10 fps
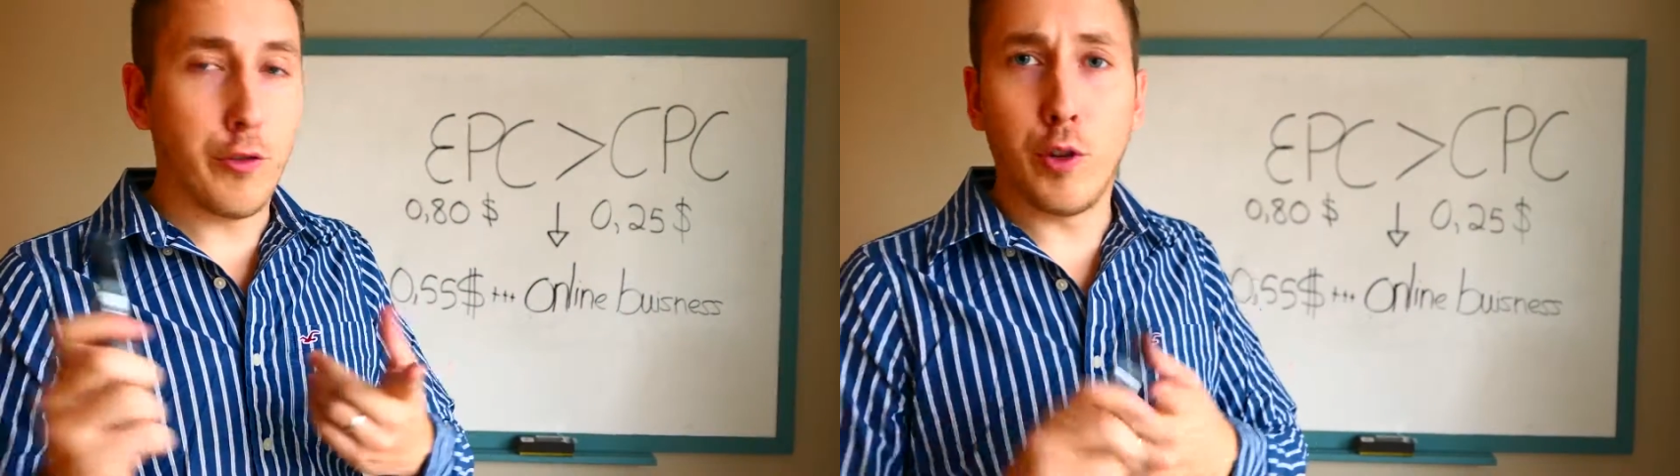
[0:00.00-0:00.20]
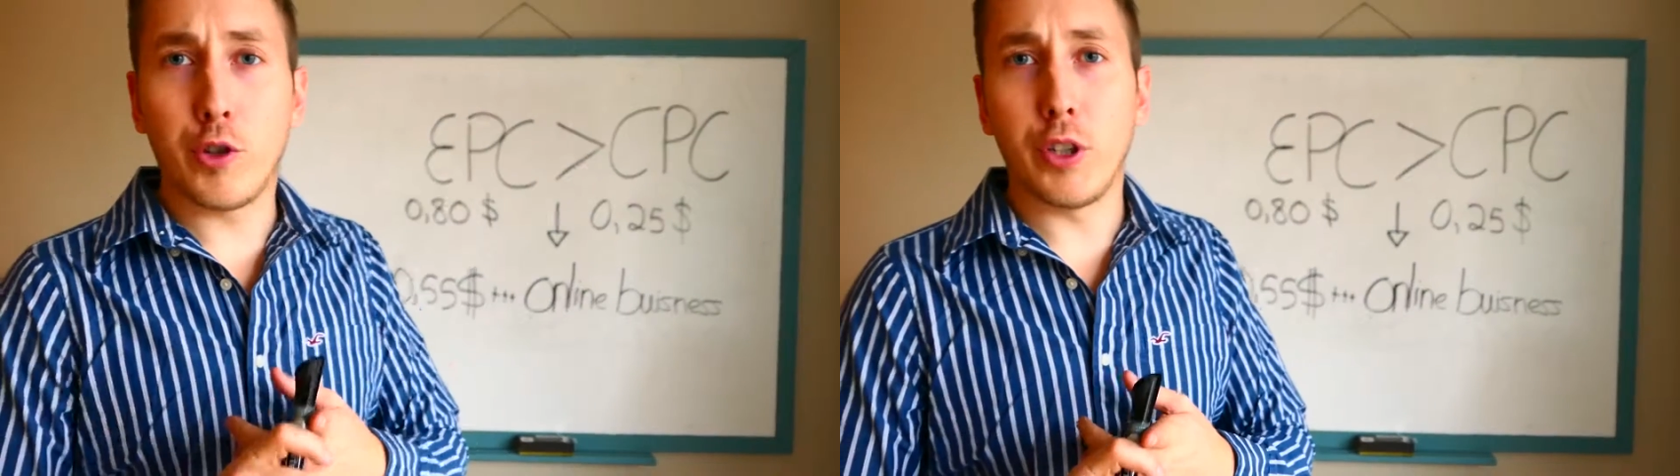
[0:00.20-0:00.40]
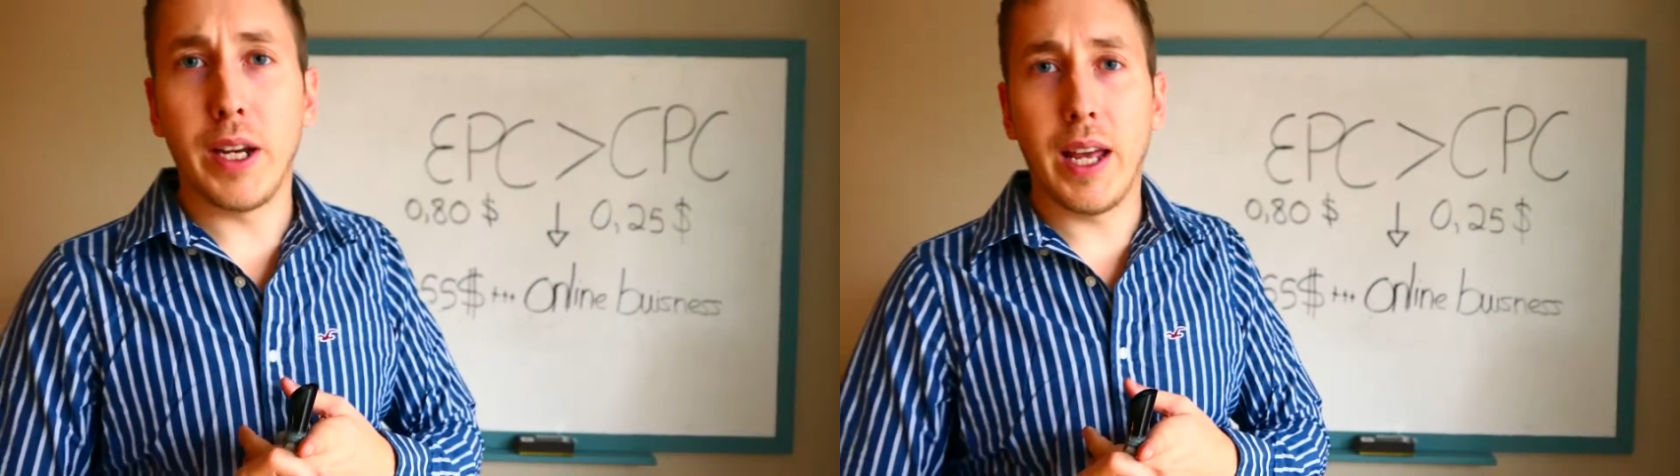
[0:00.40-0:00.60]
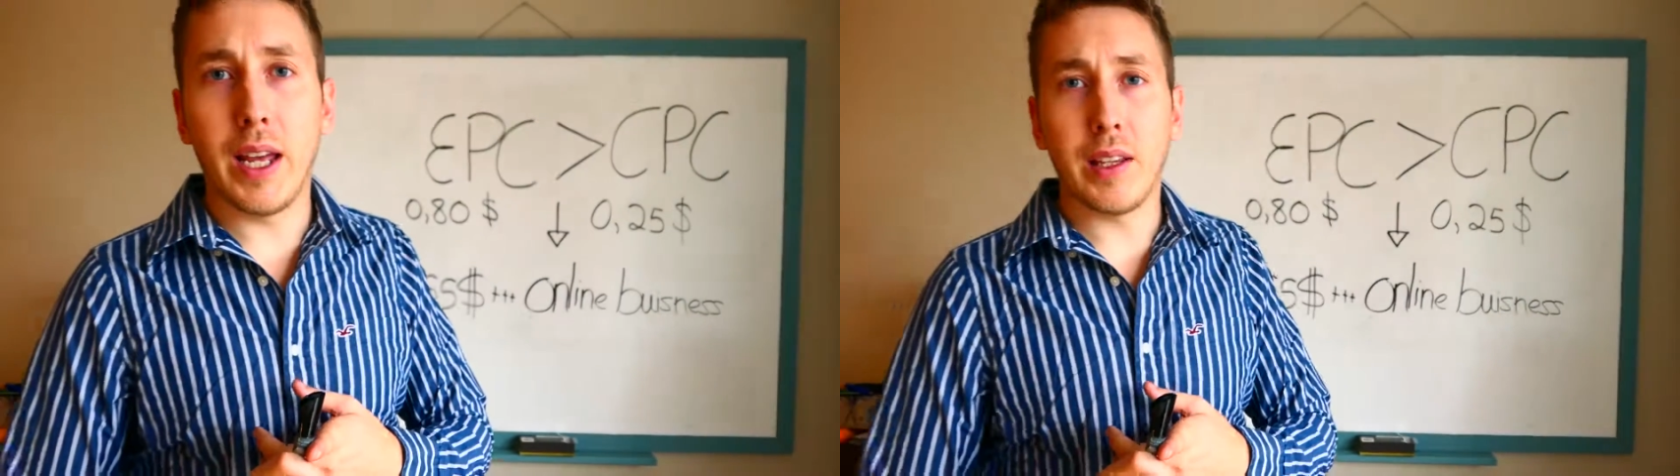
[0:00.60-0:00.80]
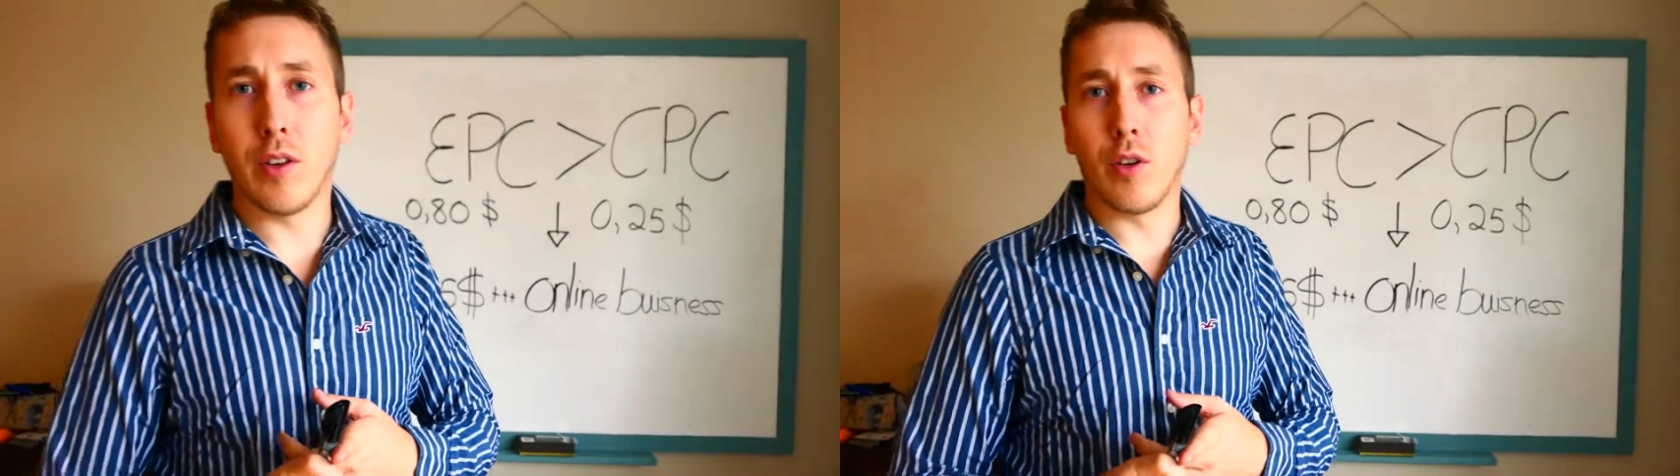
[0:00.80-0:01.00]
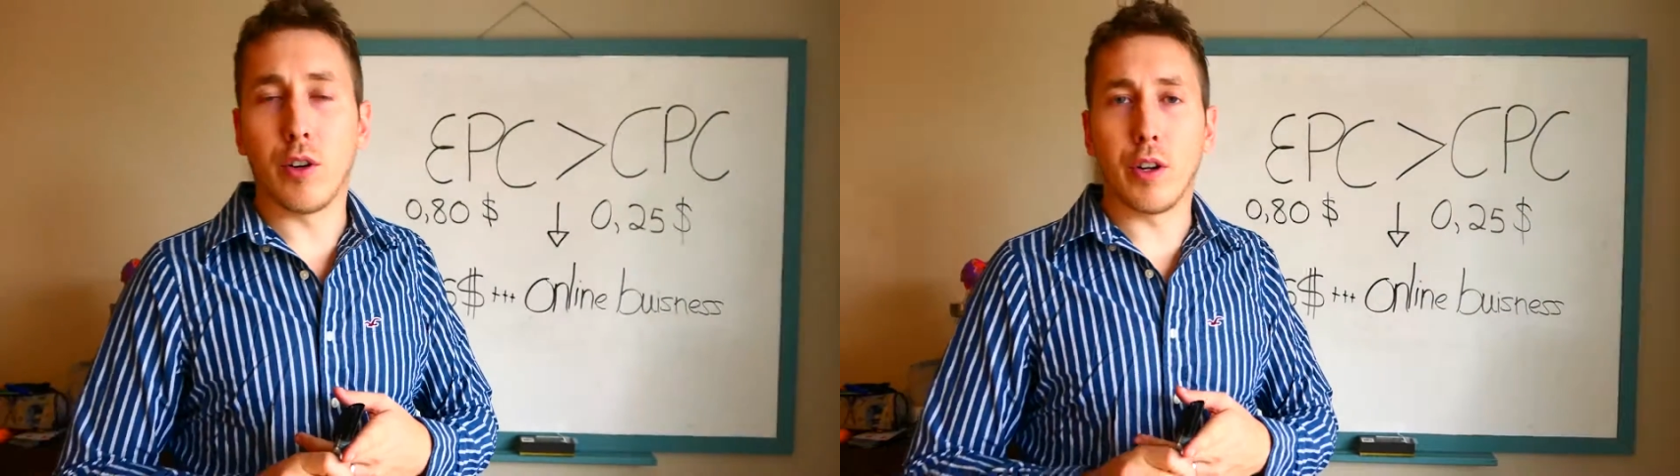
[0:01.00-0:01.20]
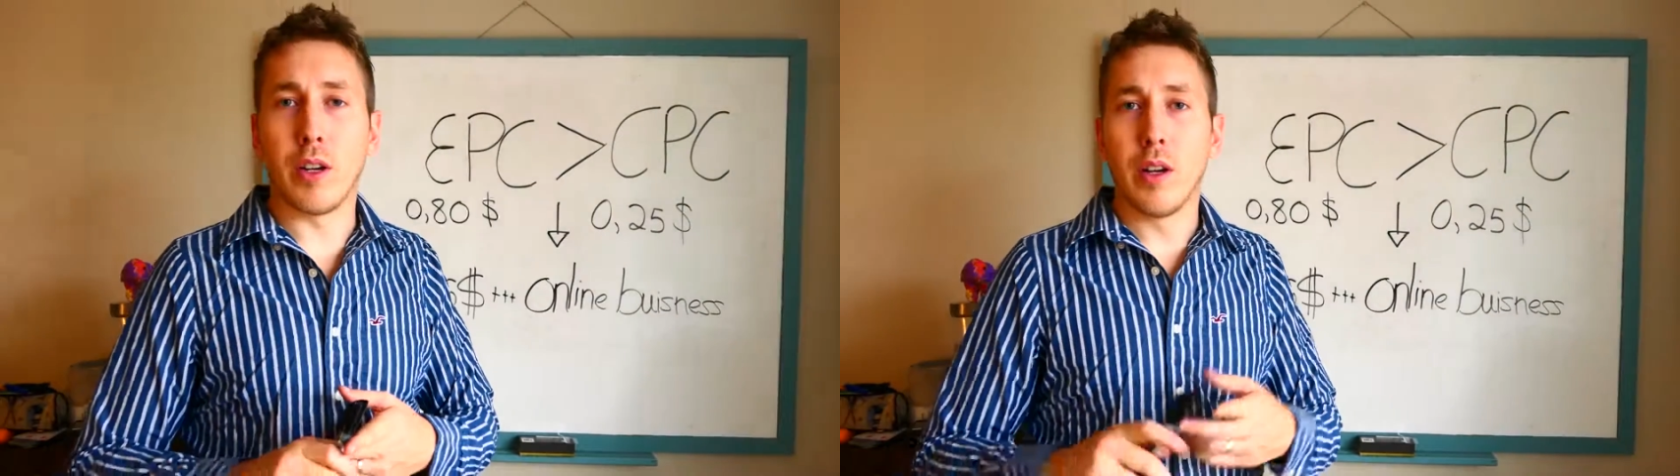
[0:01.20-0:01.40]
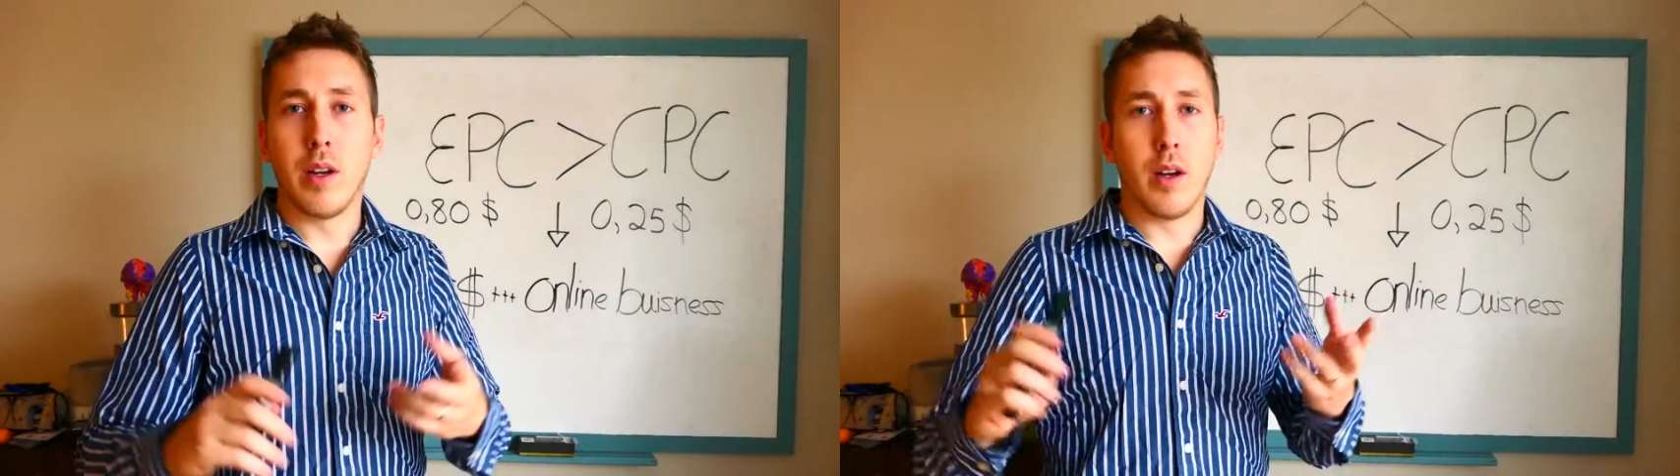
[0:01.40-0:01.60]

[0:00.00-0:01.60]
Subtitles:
Futurenet or